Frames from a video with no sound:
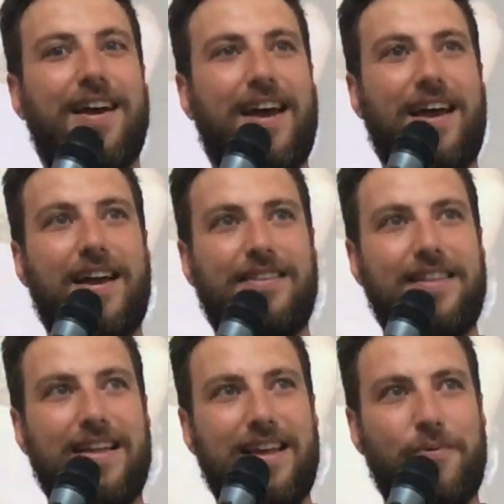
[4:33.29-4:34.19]
And
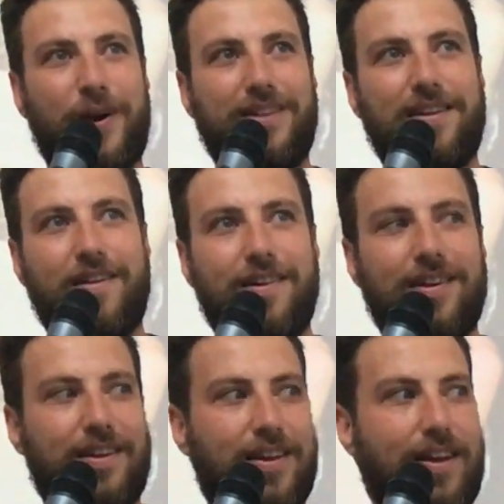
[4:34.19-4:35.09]
they went
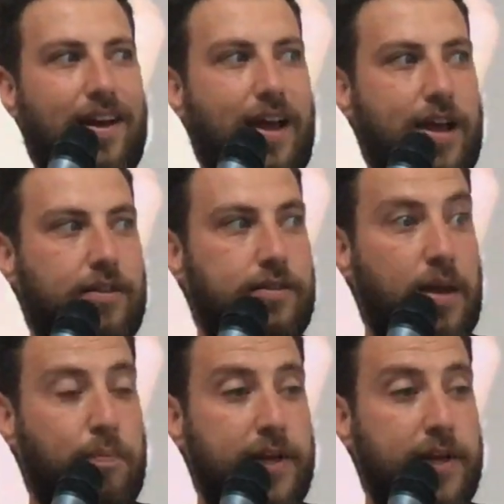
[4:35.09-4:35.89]
there, and they